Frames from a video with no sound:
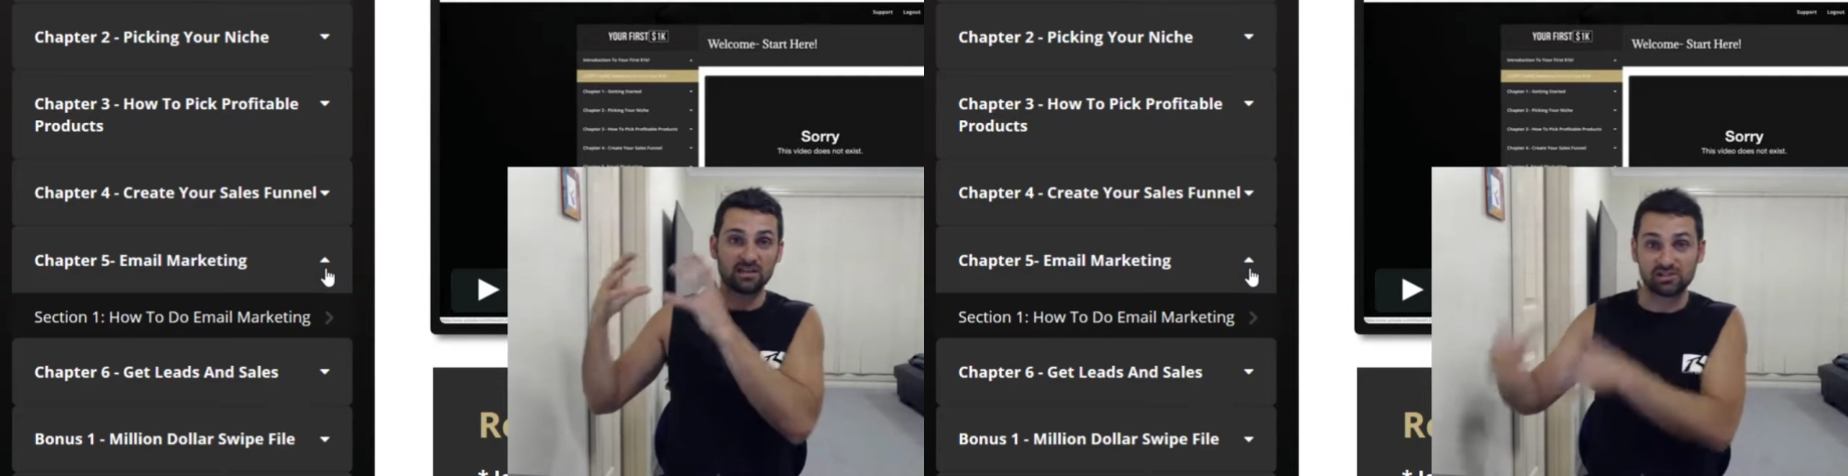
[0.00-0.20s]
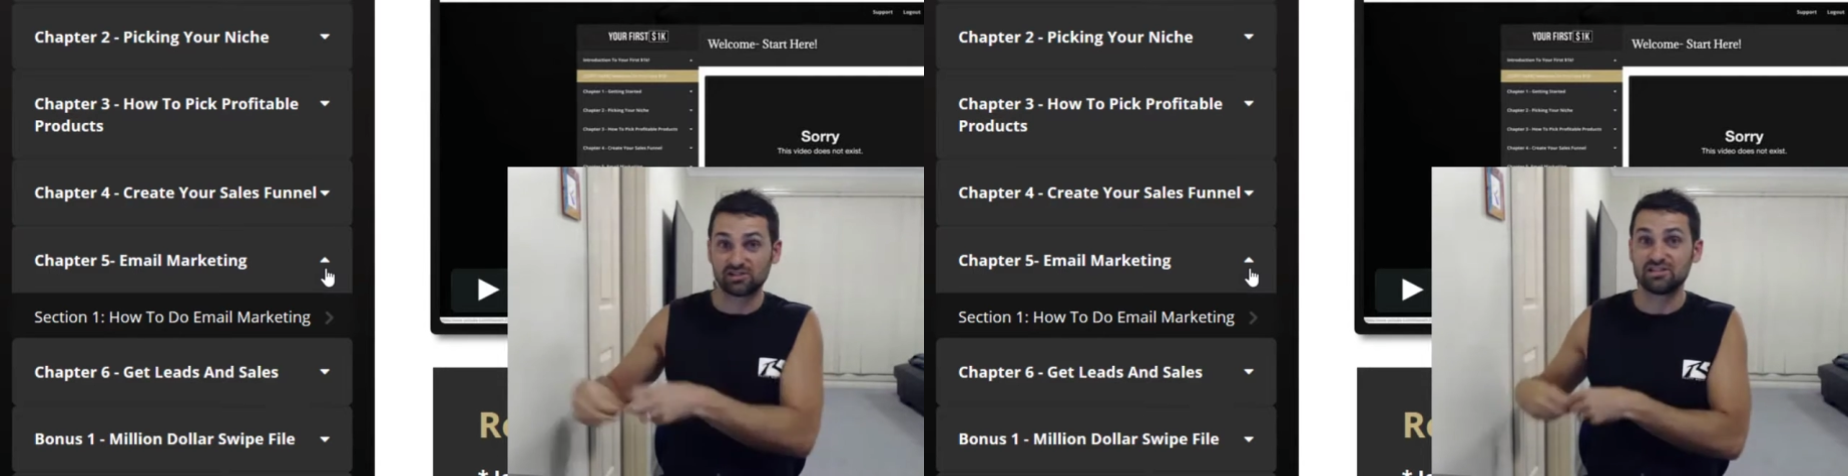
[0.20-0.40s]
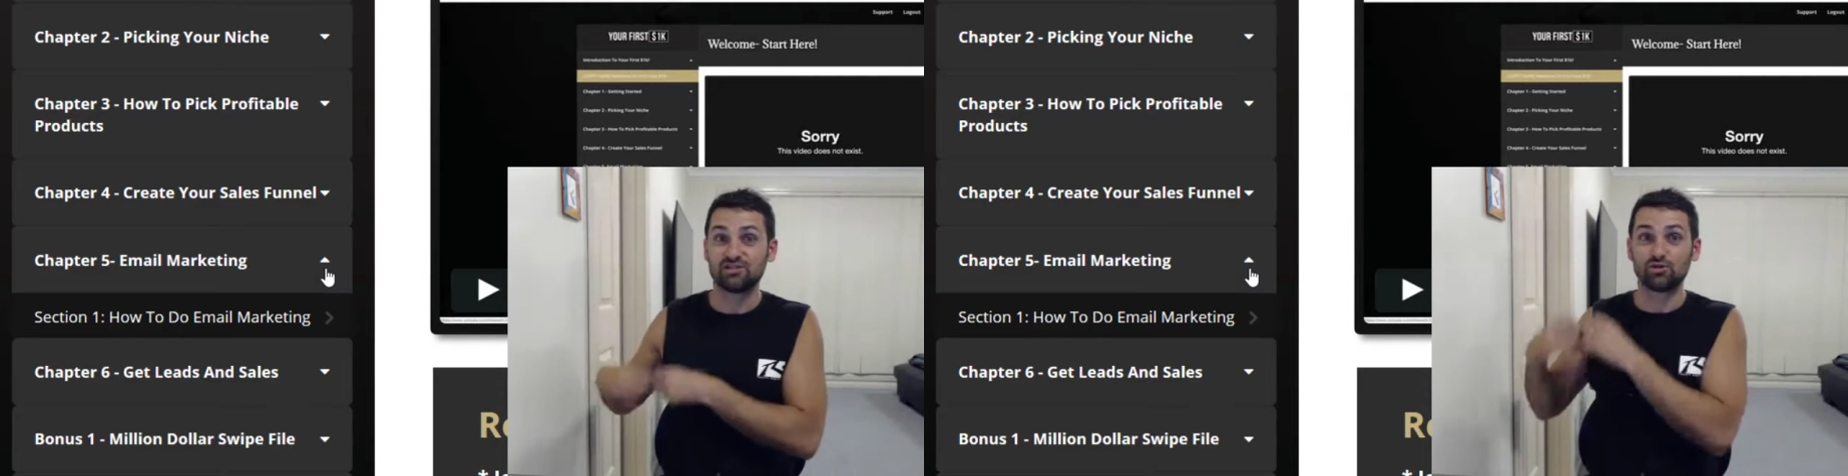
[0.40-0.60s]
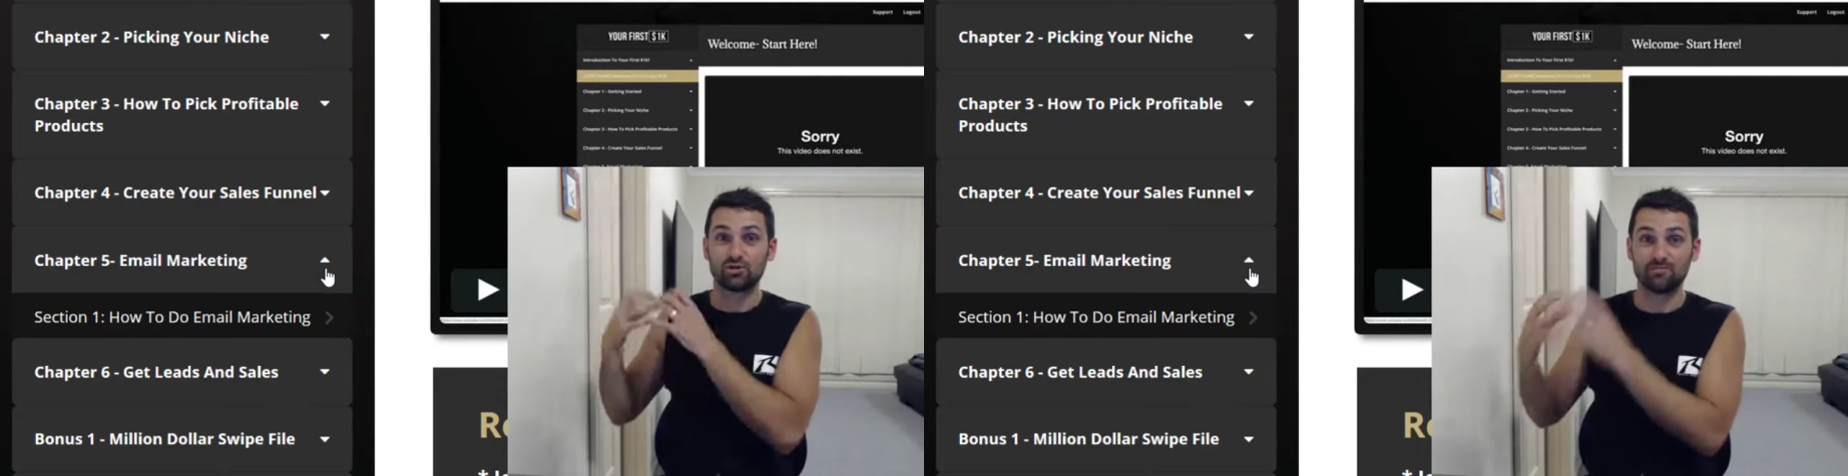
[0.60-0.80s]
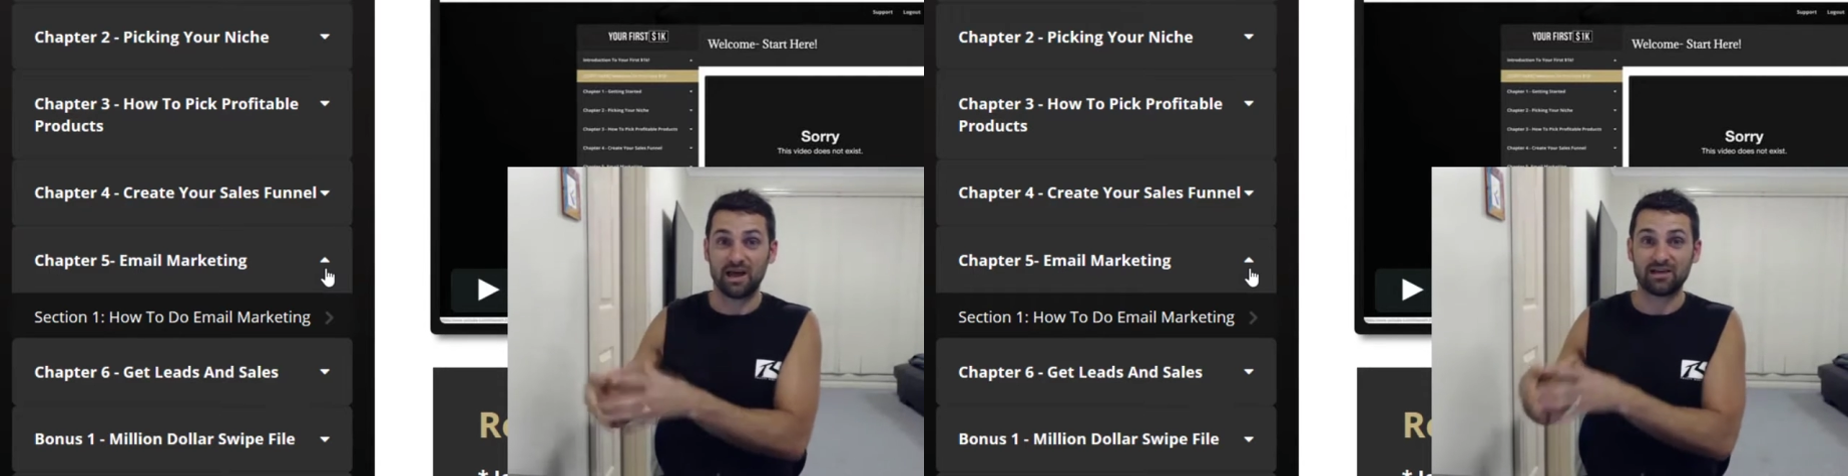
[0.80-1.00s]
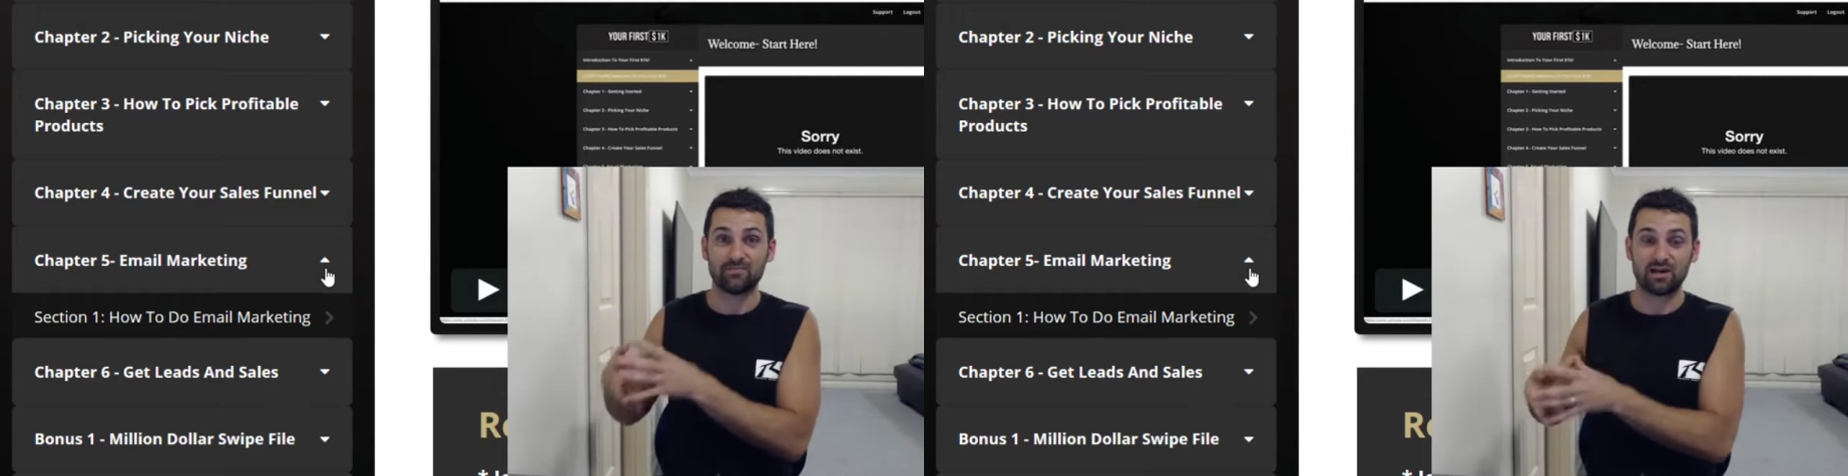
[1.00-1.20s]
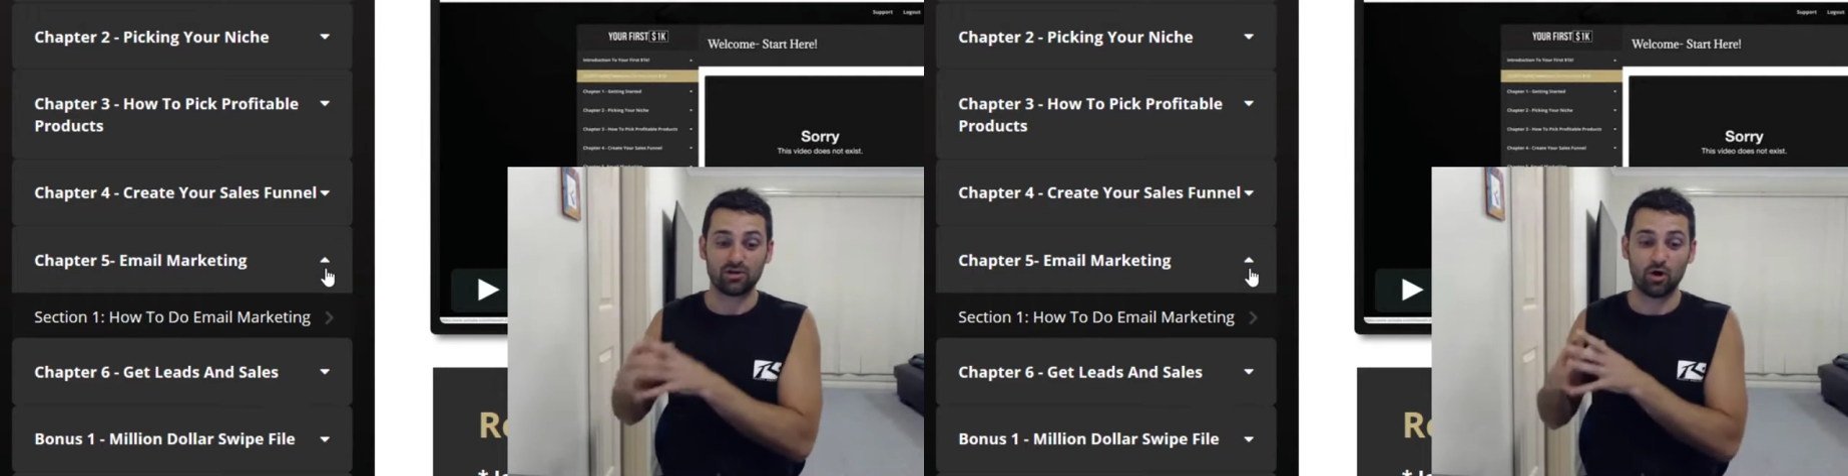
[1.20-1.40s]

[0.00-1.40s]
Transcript: continue to make money